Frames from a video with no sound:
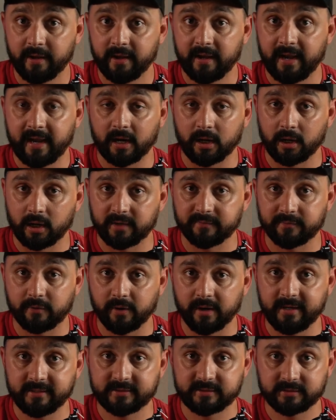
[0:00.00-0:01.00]
and a lot of
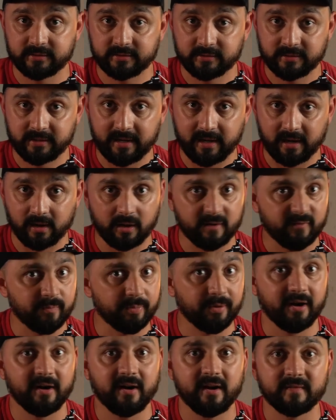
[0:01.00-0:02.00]
grace and a lot of
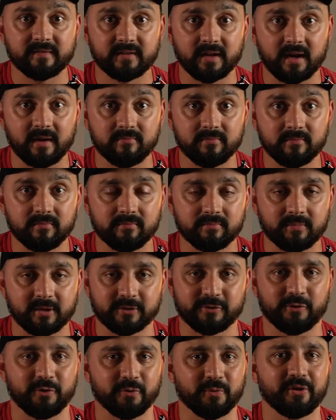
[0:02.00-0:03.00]
prayer ahead of time. Because
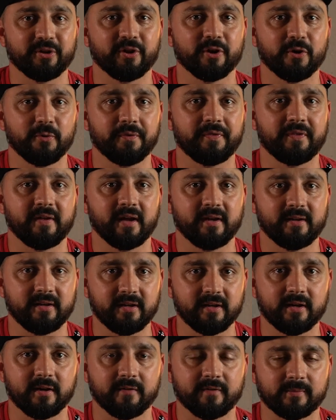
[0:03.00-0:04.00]
you don't want to go with the
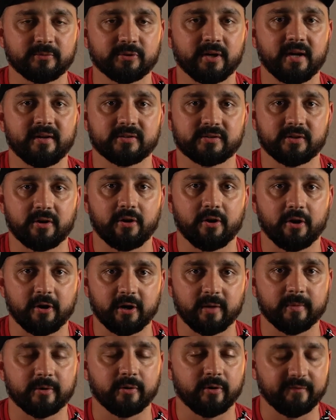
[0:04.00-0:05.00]
idea of I'm trying to start an
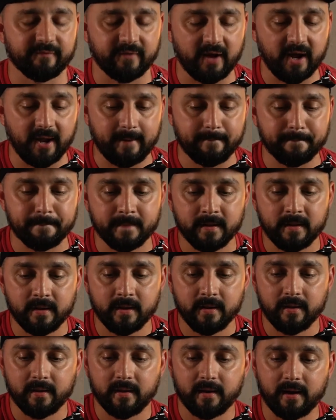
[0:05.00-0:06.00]
argument or a fight.
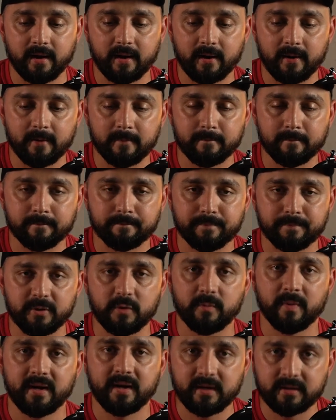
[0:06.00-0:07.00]
But you
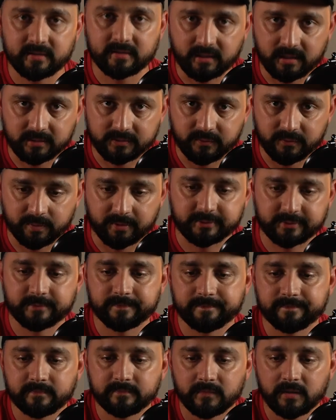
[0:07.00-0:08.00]
may need to talk to a person.
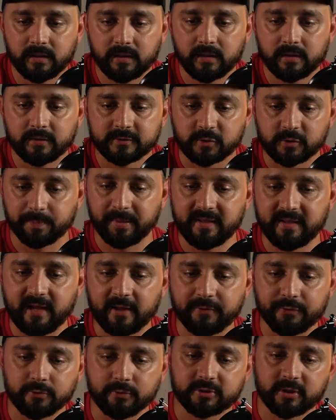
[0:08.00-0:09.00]
So be that
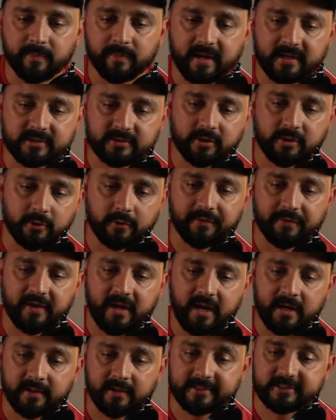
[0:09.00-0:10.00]
through some external
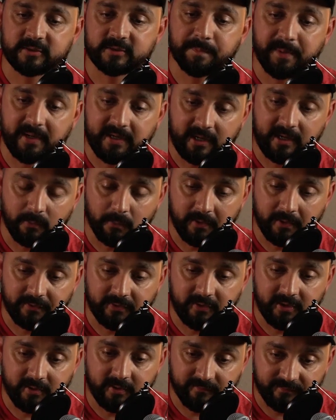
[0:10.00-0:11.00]
thing like speaking with
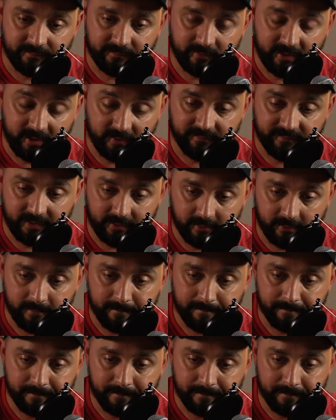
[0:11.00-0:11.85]
the offender,